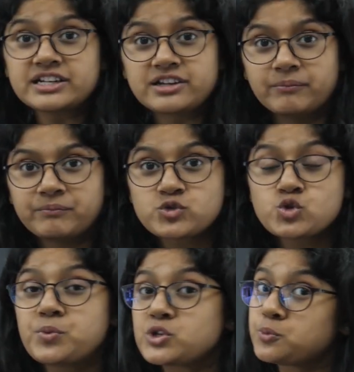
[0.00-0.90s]
kingdom?
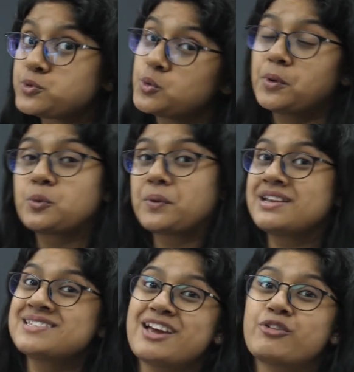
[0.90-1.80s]
Super duper
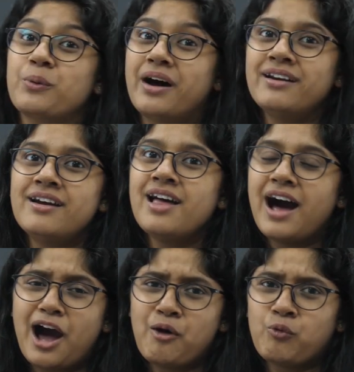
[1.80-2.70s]
easy, everyone.
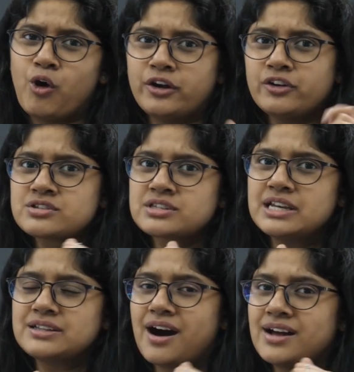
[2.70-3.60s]
I want you to
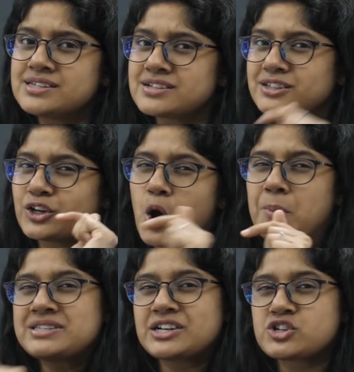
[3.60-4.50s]
see the answers in the
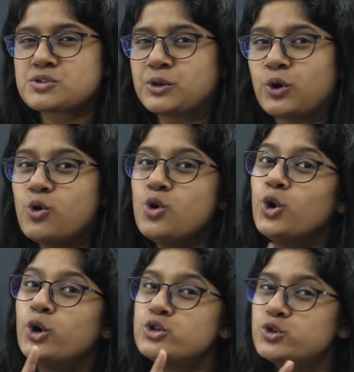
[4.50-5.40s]
comment sections below.
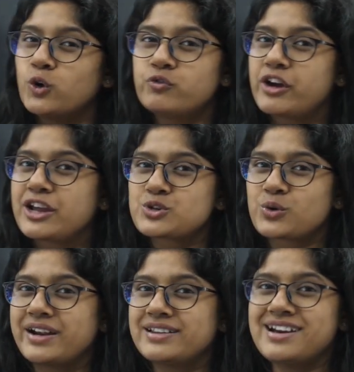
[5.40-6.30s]
Don't forget to
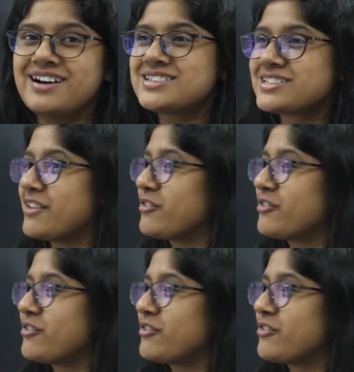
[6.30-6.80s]
write the answers,